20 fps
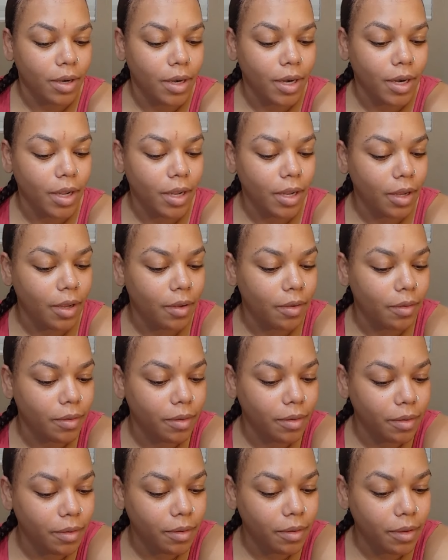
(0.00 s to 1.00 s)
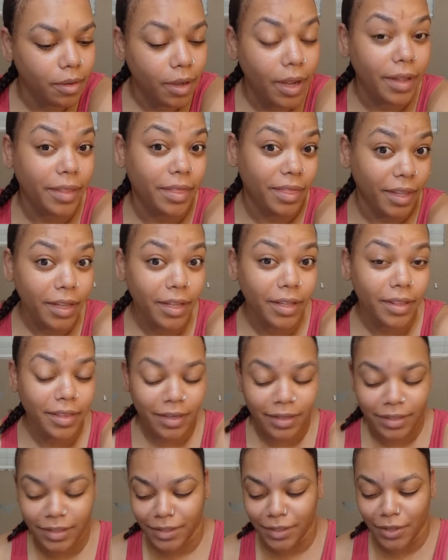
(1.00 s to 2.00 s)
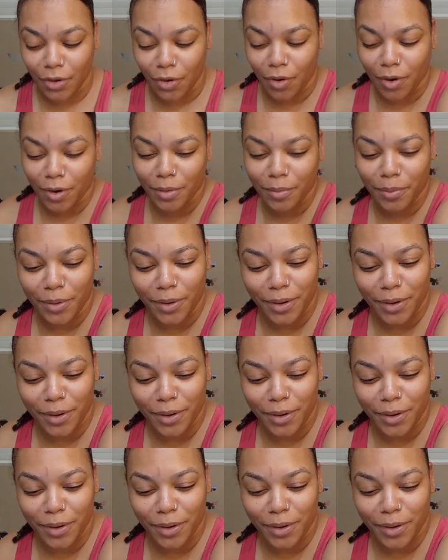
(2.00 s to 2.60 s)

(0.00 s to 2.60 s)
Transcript: Now, I think this is the hard